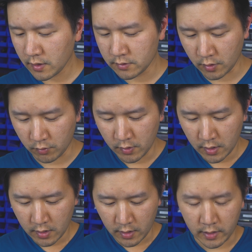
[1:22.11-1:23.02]
So
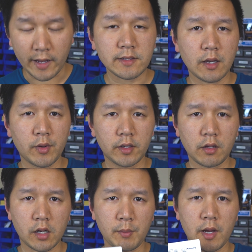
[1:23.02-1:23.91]
next I want to
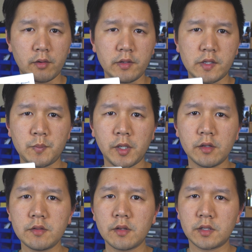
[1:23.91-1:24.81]
talk about the
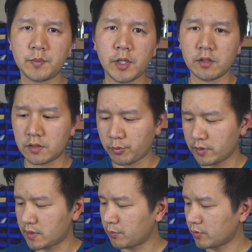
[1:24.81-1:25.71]
speakers. The speaker is
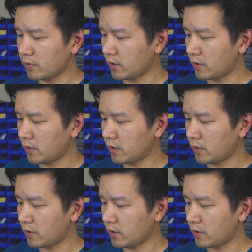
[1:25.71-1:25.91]
pretty simple.